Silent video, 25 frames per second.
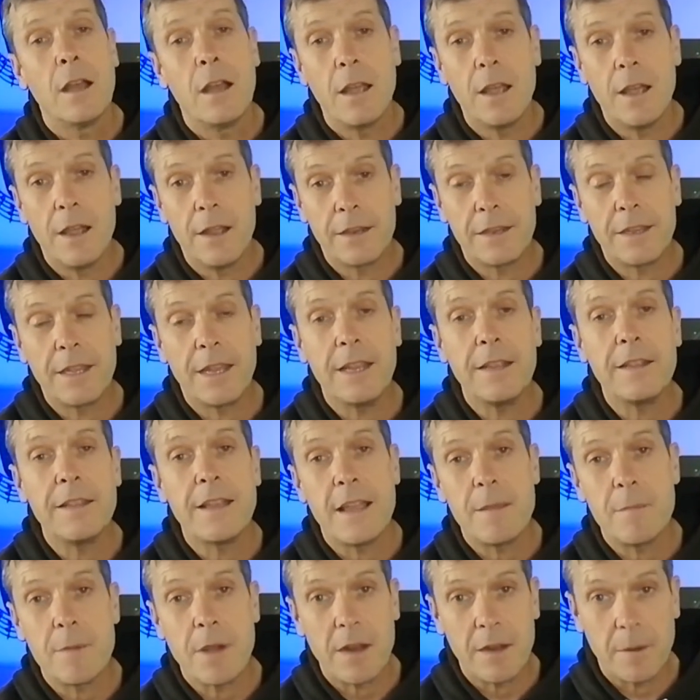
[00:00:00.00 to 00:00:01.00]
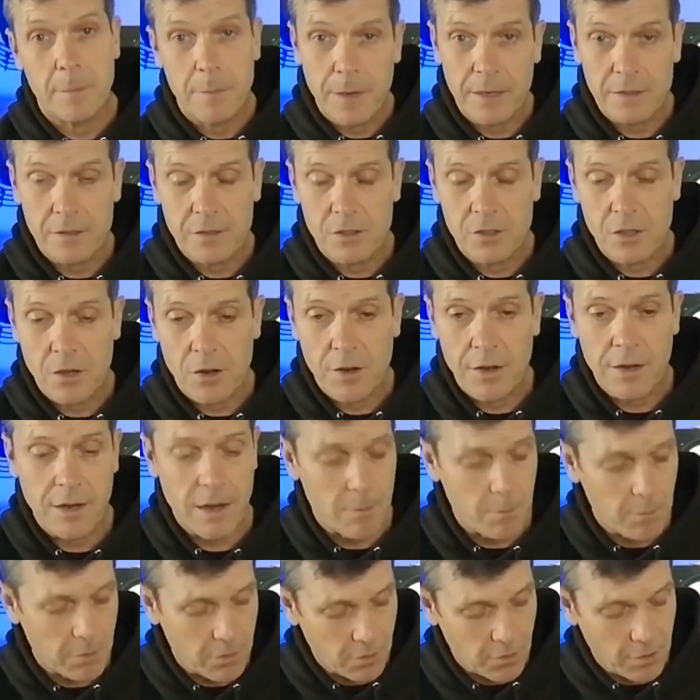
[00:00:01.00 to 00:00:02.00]
uh, key, the A minor pentatonic,
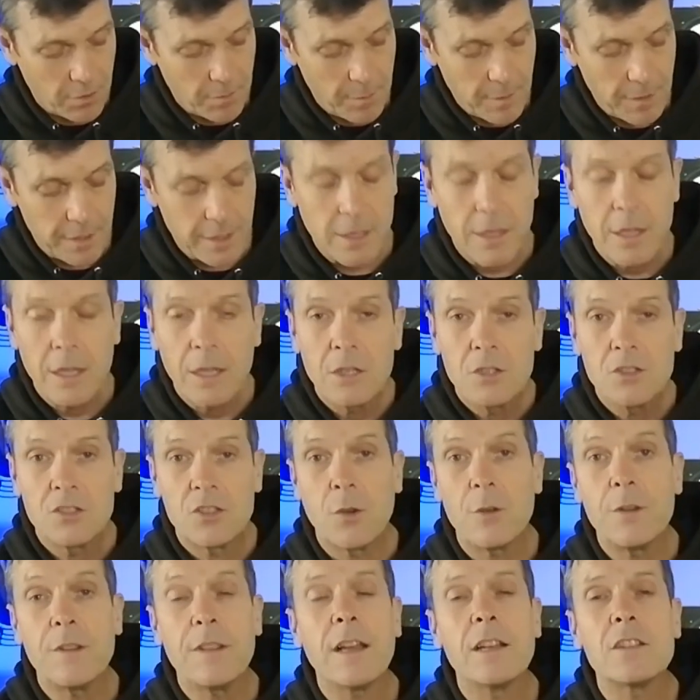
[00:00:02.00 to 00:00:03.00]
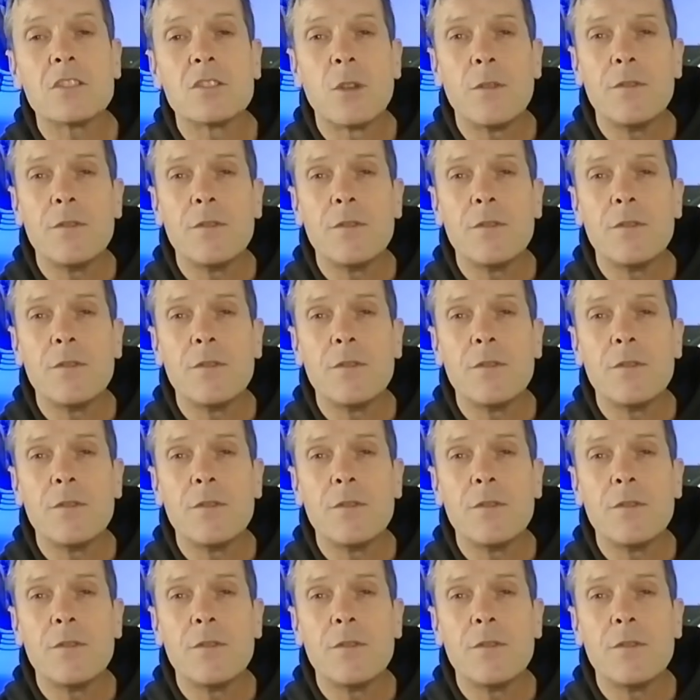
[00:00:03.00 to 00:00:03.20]
and we're going to be showing you that.